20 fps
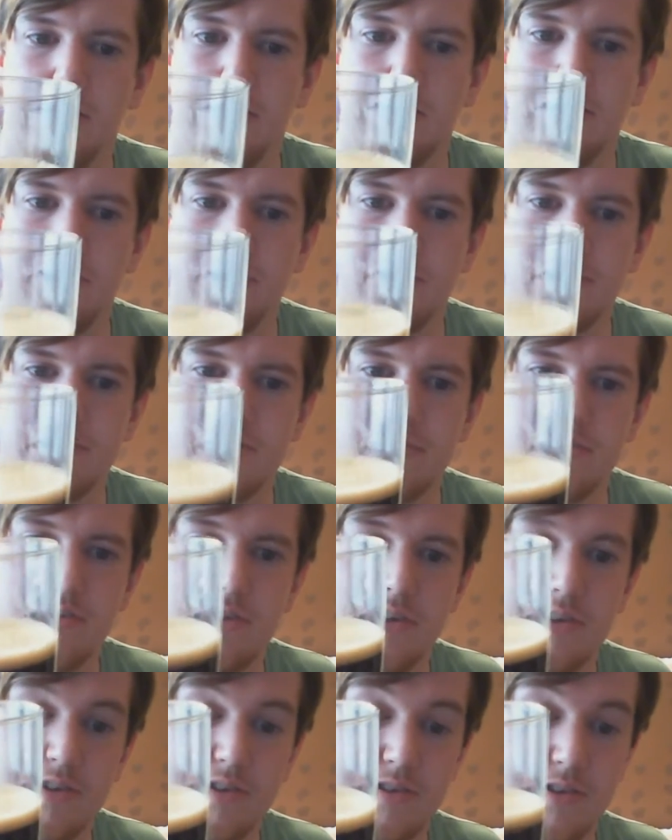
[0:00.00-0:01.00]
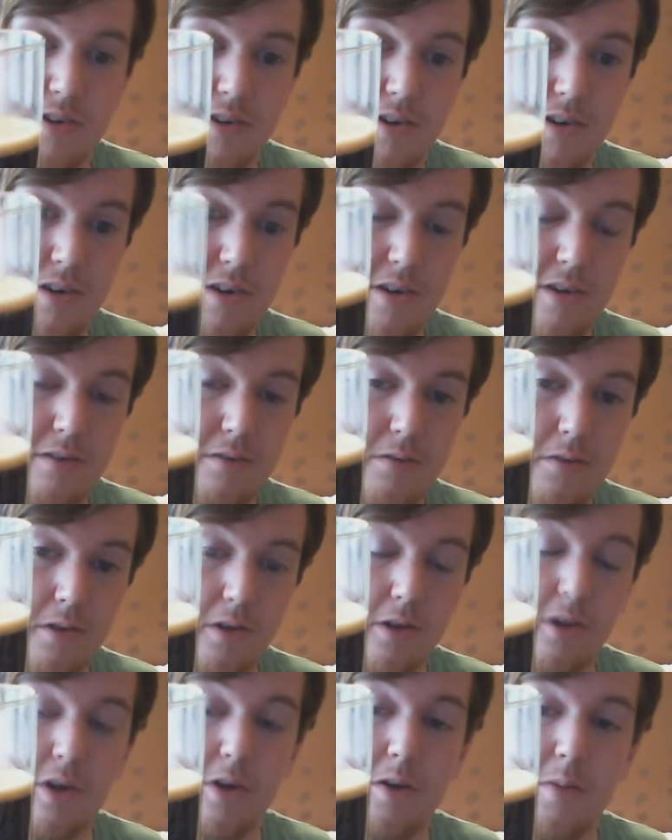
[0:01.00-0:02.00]
I'm used to seeing sort of the
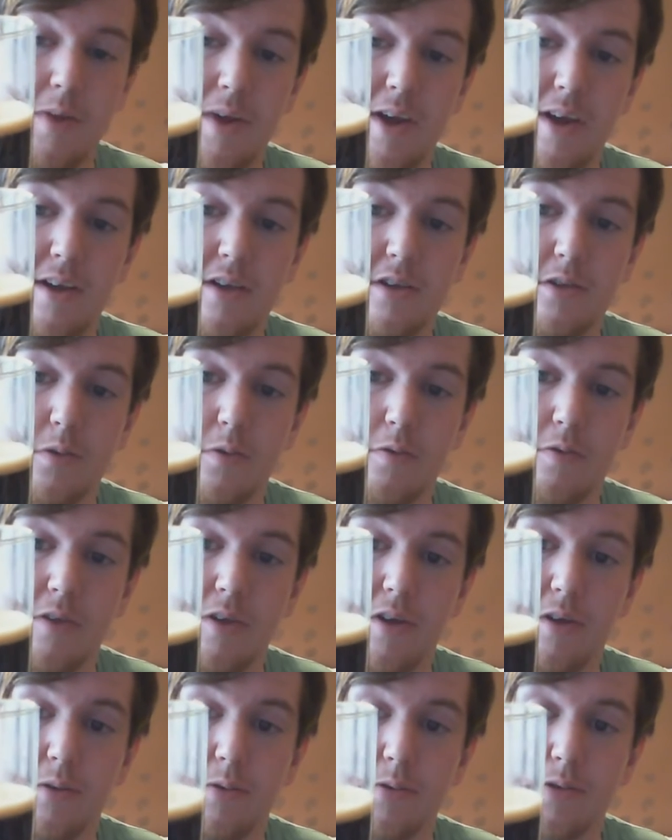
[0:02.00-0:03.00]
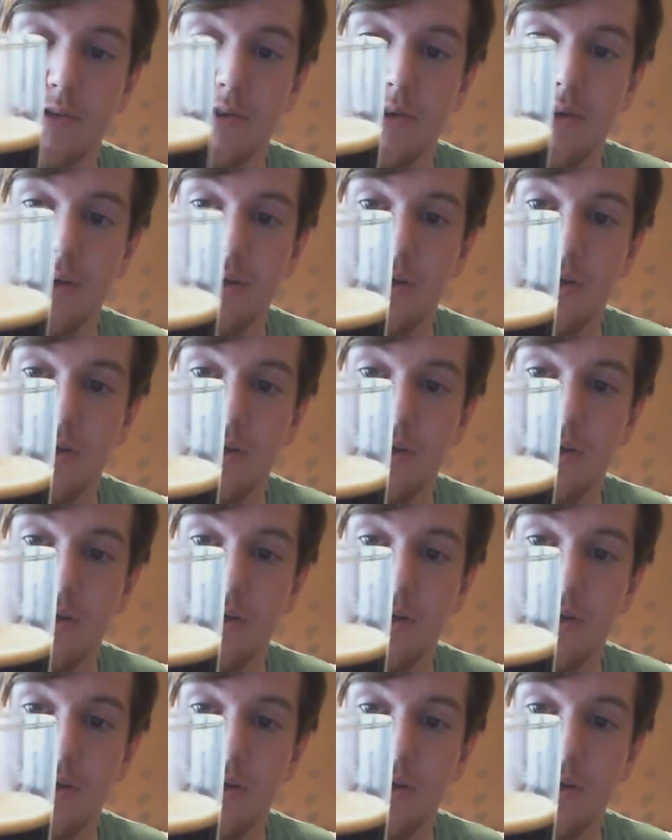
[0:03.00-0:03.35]
creamy heads with the ales,